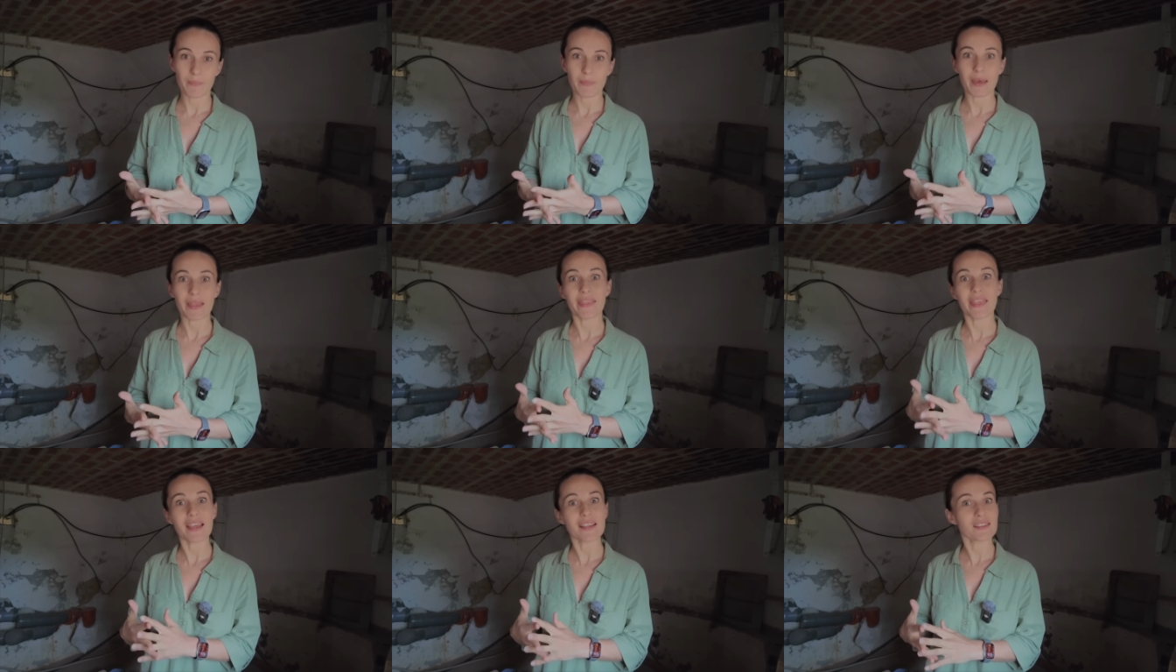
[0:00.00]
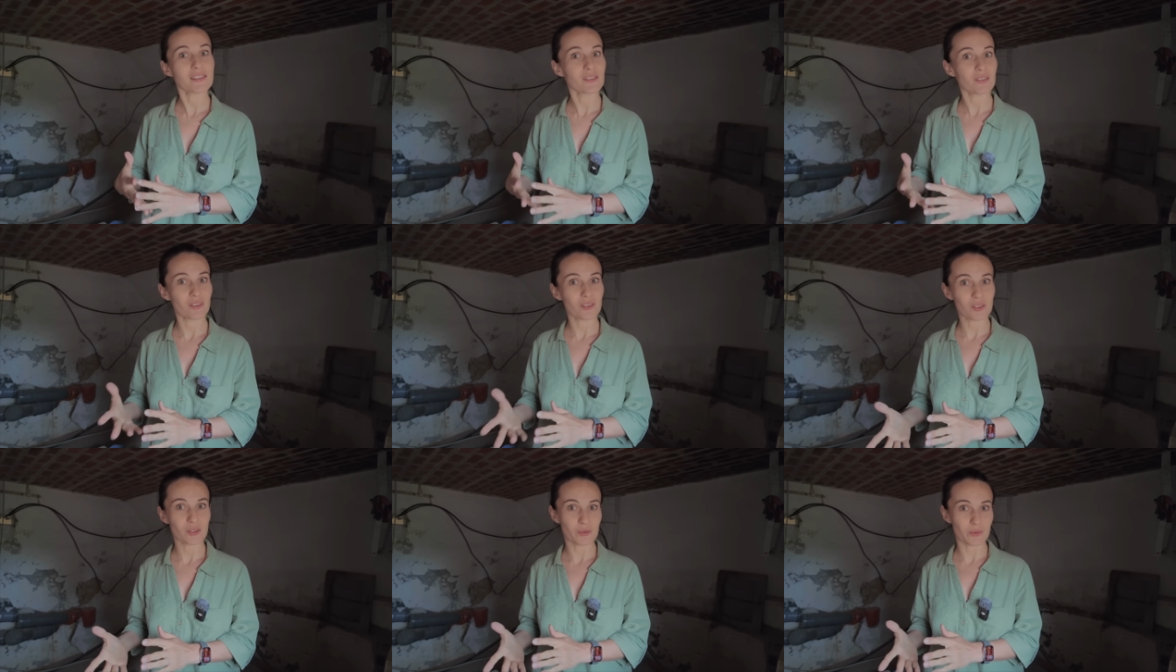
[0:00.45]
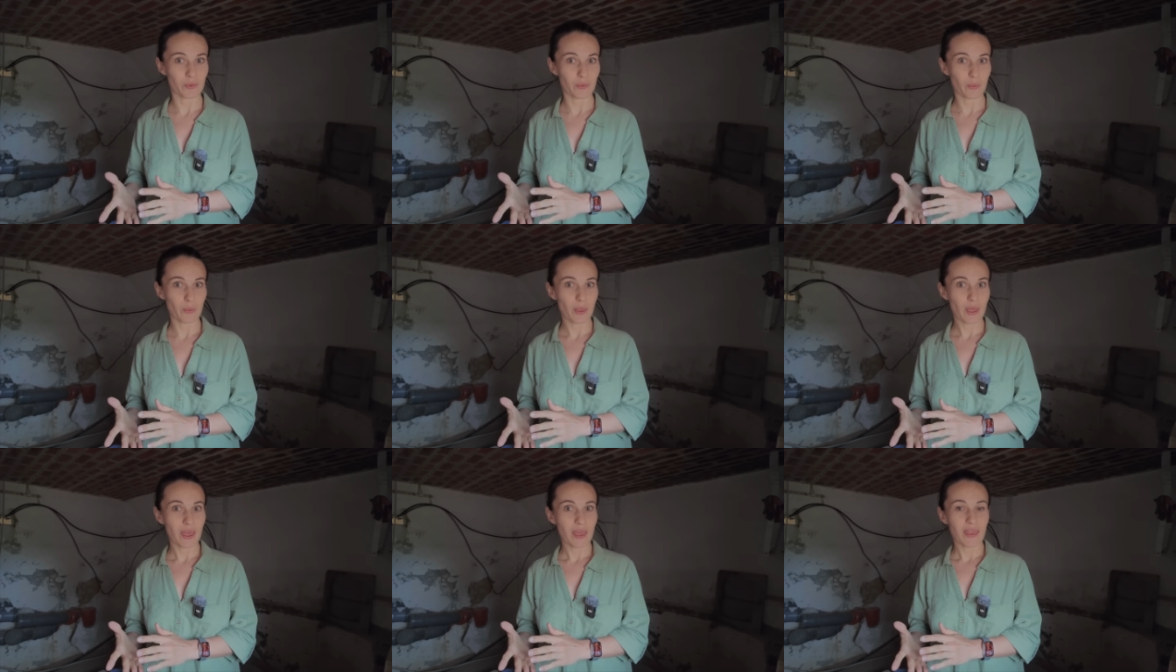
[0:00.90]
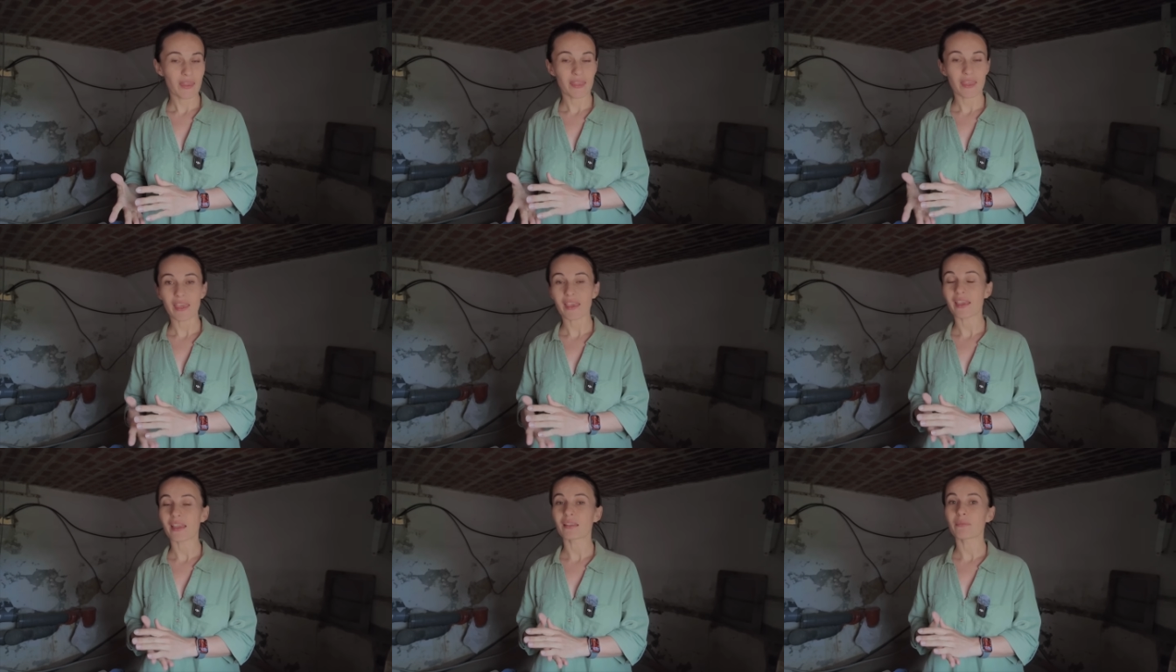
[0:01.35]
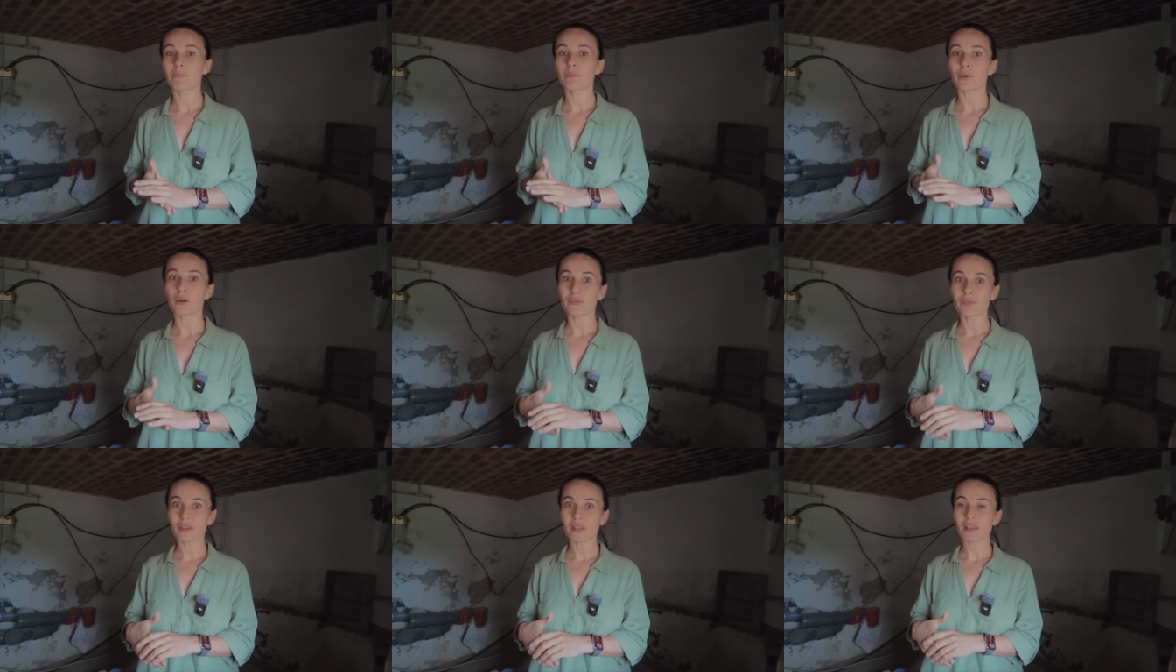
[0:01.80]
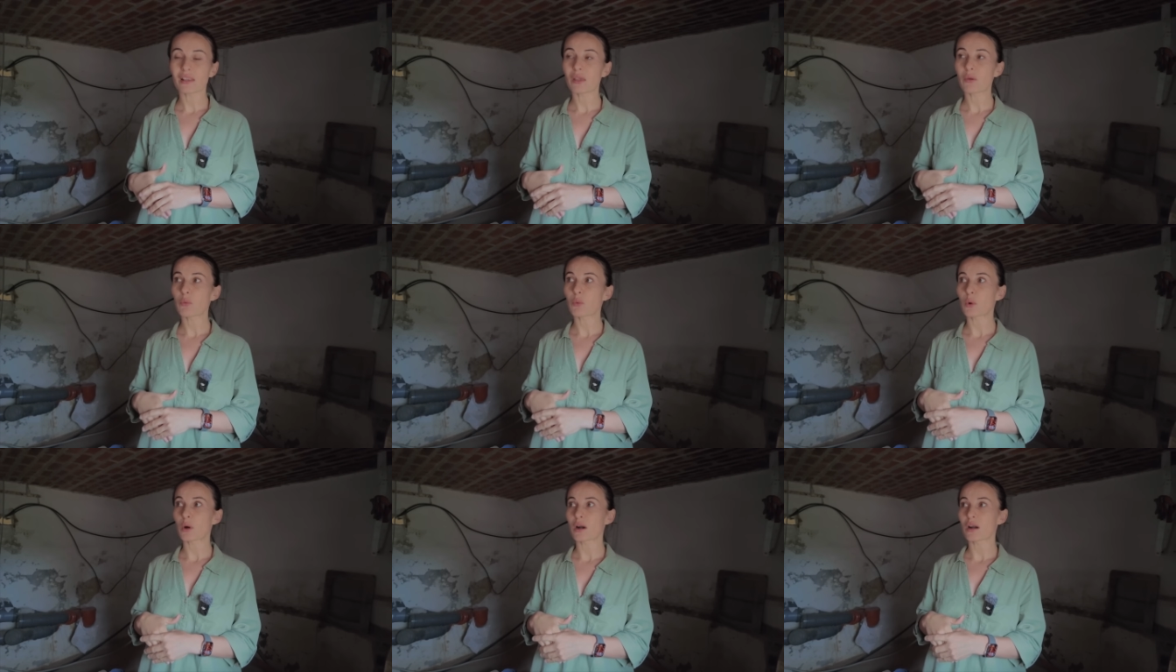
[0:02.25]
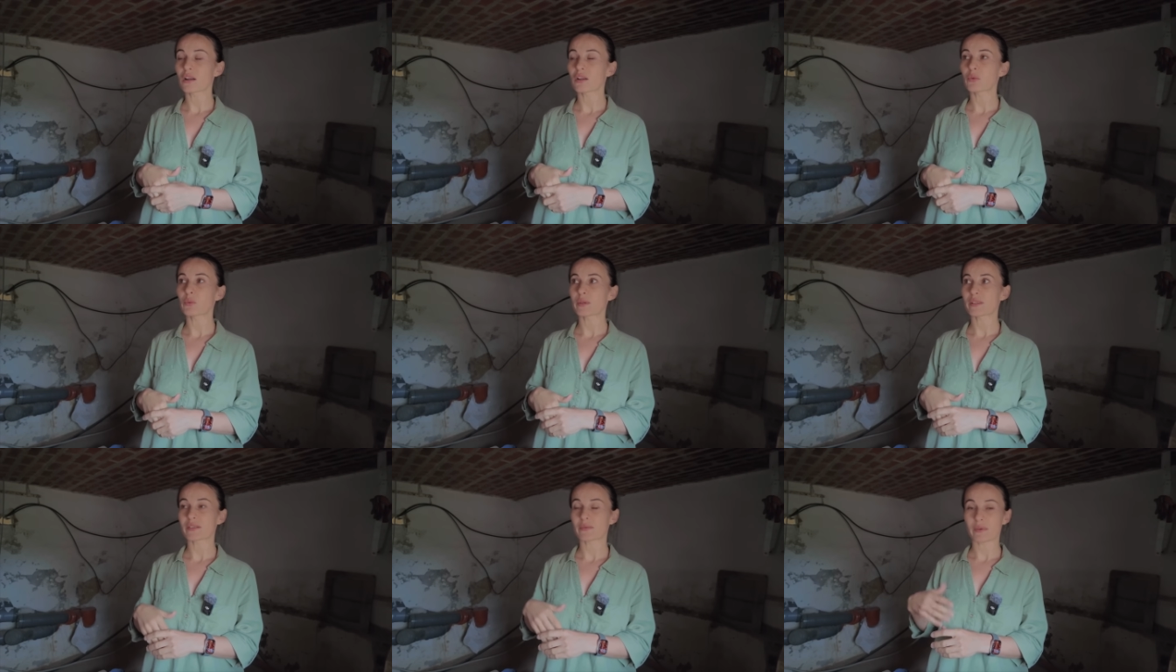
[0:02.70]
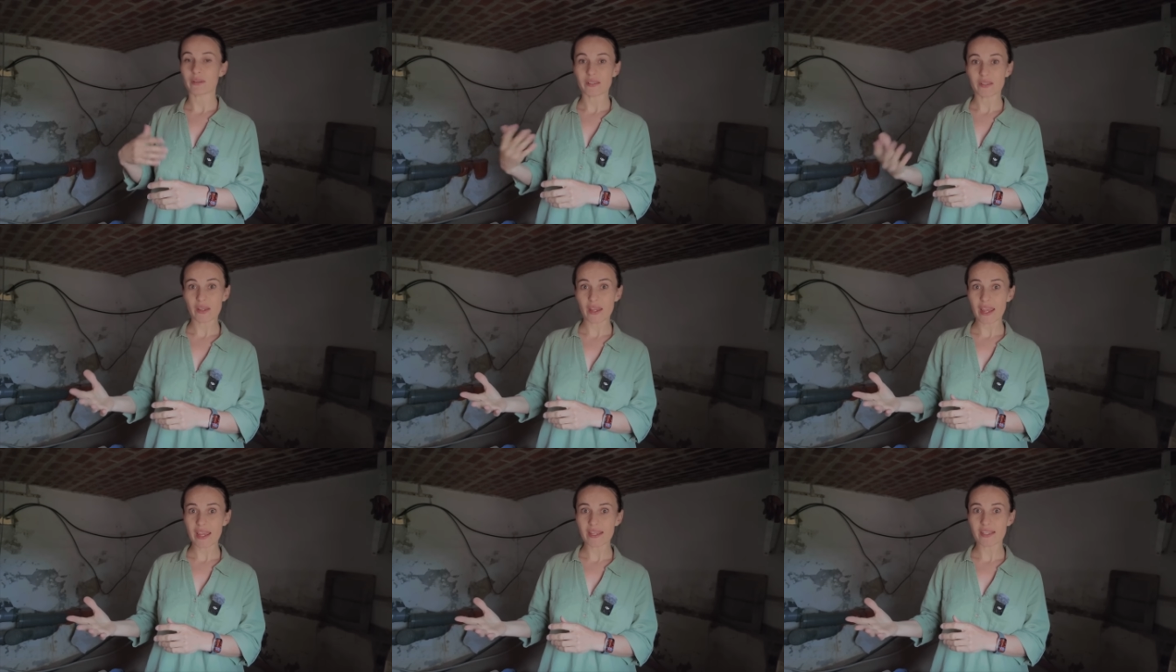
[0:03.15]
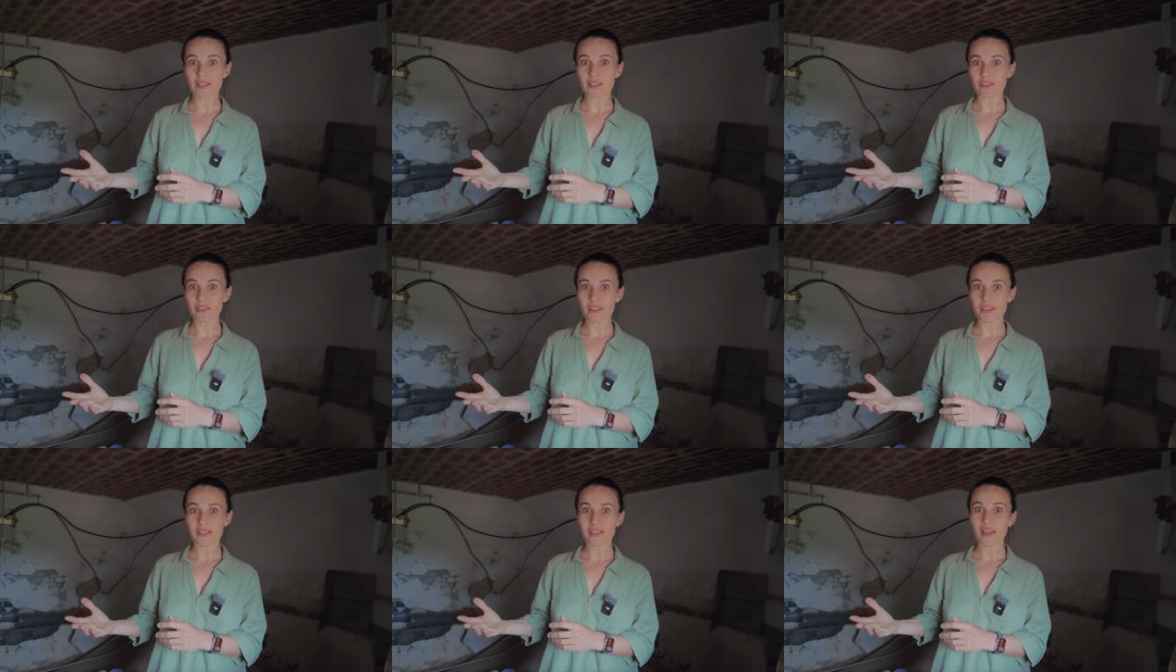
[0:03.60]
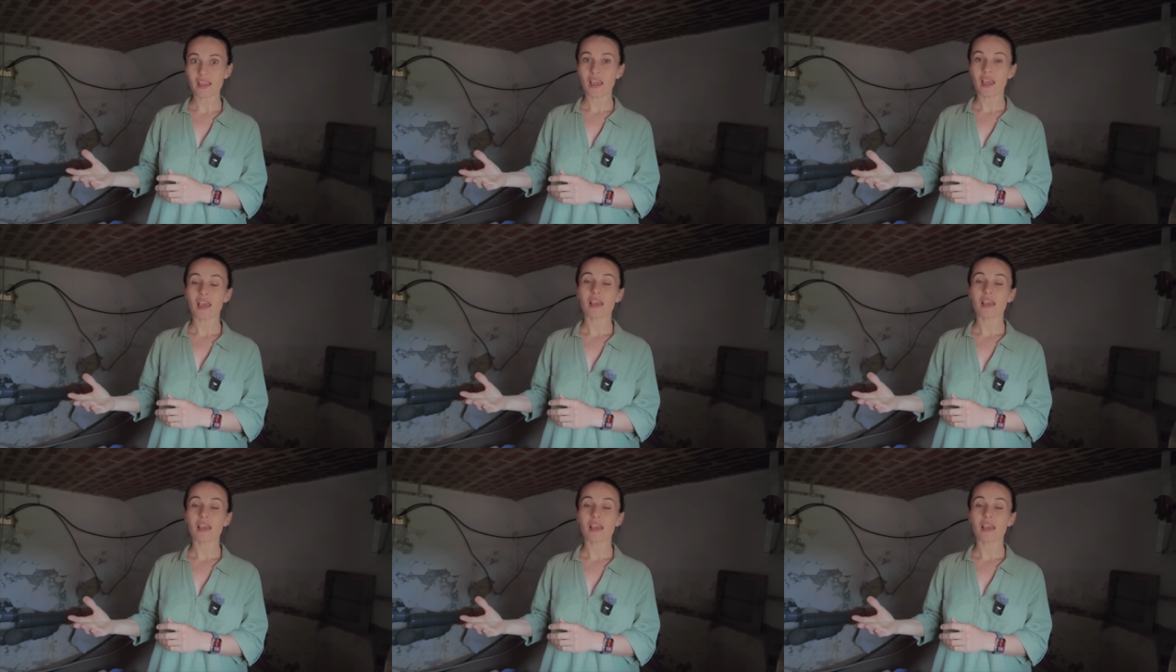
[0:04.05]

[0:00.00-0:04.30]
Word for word: But that's not true. They can perfectly work with radiators